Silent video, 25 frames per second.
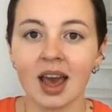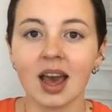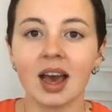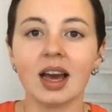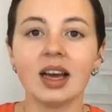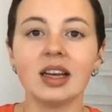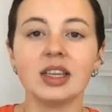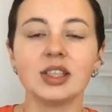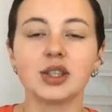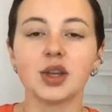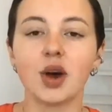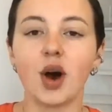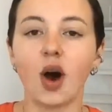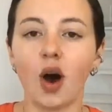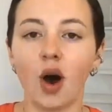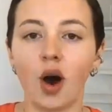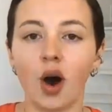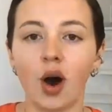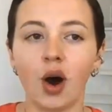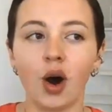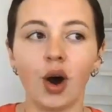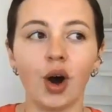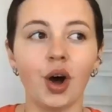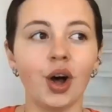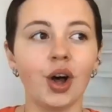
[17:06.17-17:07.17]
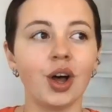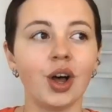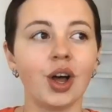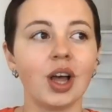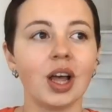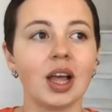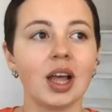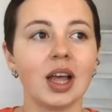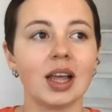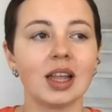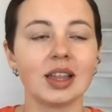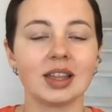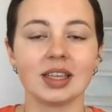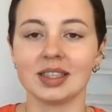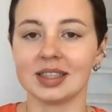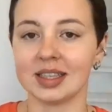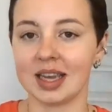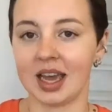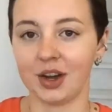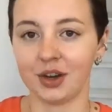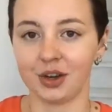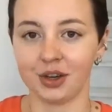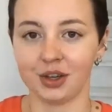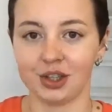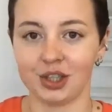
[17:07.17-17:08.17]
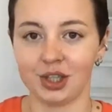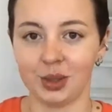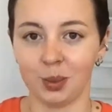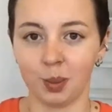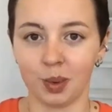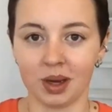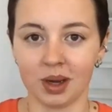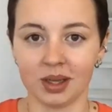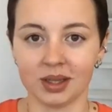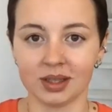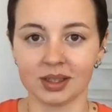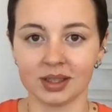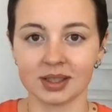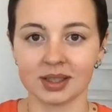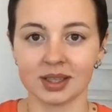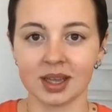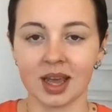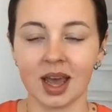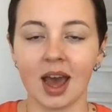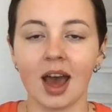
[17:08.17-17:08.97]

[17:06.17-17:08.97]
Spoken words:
is all this energy wants.